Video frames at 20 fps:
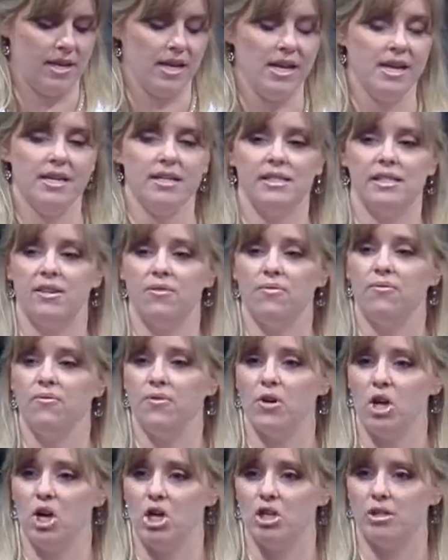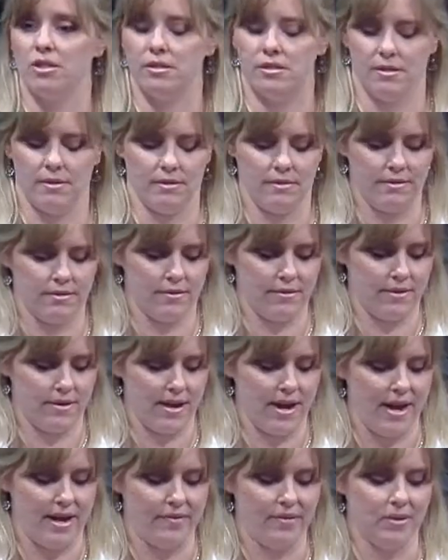He is the first
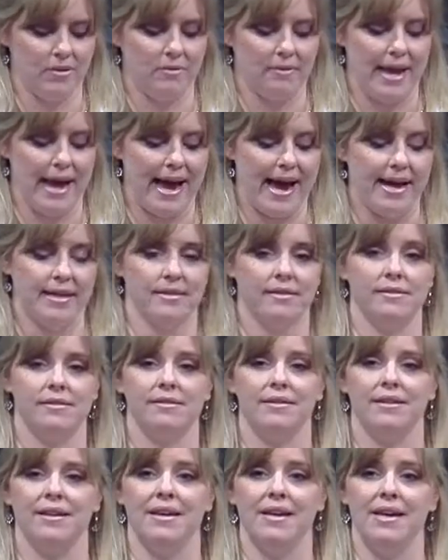and the last.